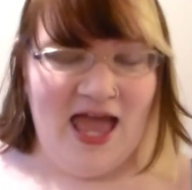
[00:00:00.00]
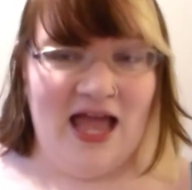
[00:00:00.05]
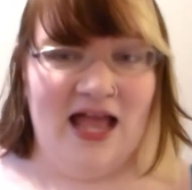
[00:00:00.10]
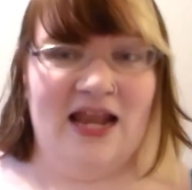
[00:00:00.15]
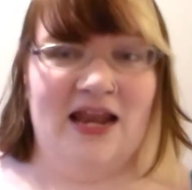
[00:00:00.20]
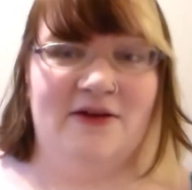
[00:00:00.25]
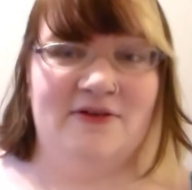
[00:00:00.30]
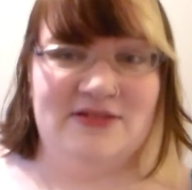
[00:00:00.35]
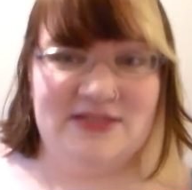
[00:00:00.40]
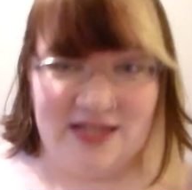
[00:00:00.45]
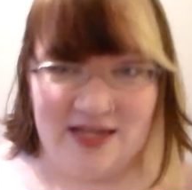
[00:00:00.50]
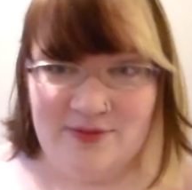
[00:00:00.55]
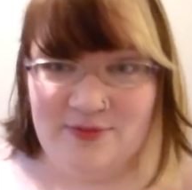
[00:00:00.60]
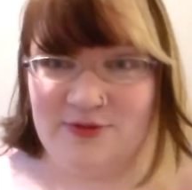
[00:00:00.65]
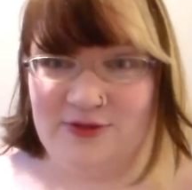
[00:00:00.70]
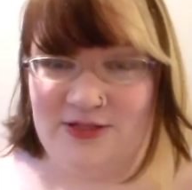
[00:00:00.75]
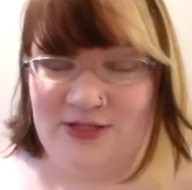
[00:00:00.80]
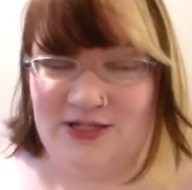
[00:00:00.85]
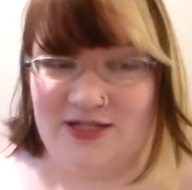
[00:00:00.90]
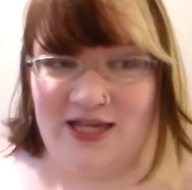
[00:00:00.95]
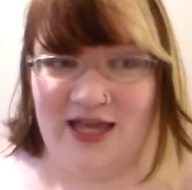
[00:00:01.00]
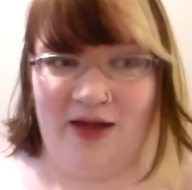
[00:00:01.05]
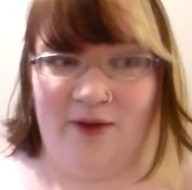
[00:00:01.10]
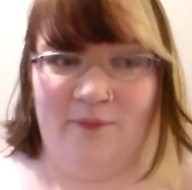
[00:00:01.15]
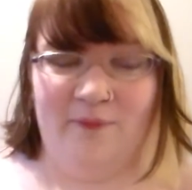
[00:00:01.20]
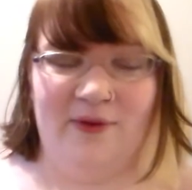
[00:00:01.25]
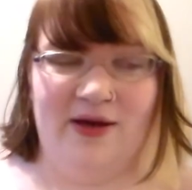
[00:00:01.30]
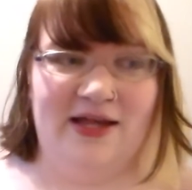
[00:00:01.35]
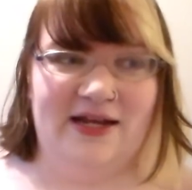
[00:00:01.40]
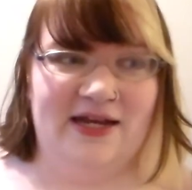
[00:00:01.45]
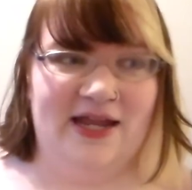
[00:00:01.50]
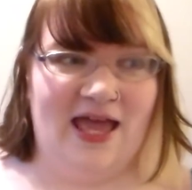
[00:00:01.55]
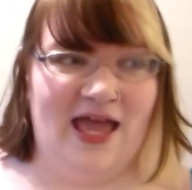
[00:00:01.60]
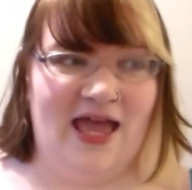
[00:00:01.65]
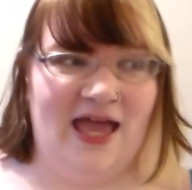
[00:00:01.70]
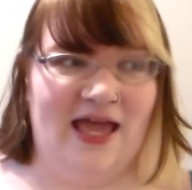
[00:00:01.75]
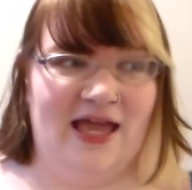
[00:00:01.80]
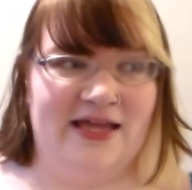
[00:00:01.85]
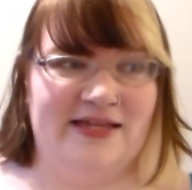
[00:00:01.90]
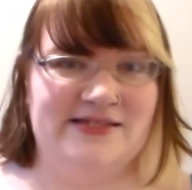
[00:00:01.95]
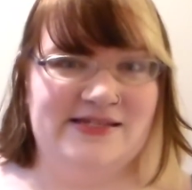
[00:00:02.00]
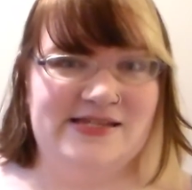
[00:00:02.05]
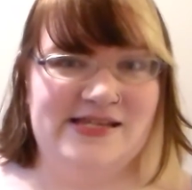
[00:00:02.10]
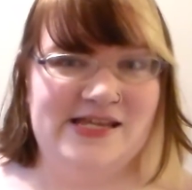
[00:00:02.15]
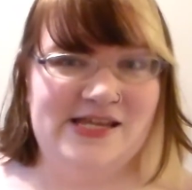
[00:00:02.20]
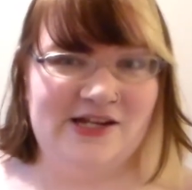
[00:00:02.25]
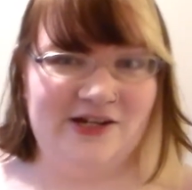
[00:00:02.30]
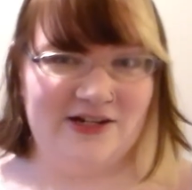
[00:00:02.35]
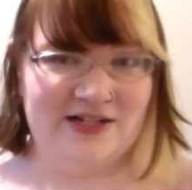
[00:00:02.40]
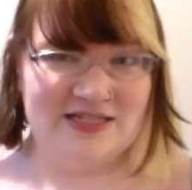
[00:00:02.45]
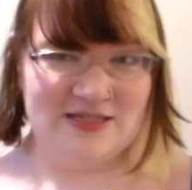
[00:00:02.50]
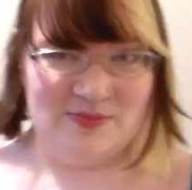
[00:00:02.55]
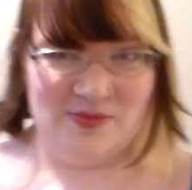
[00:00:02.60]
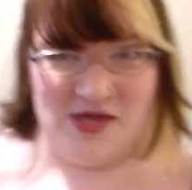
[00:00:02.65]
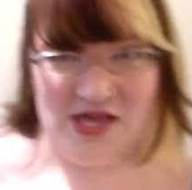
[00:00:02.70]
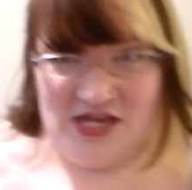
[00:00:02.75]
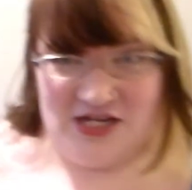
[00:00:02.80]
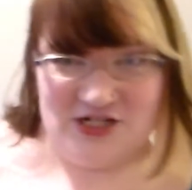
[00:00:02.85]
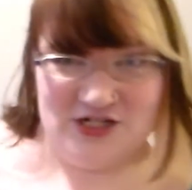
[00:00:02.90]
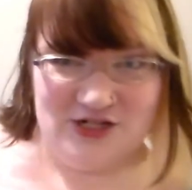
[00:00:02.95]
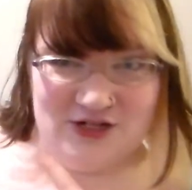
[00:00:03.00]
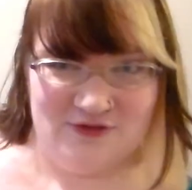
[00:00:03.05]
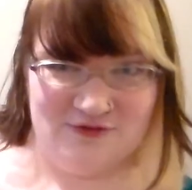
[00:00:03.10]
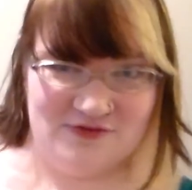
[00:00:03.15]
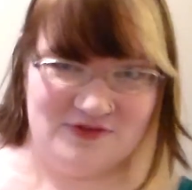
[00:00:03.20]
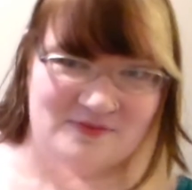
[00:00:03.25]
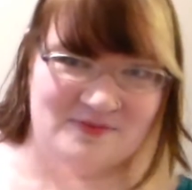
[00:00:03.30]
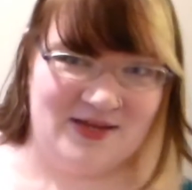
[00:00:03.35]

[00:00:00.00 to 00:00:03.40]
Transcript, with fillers: and I was able to get one, and here is a picture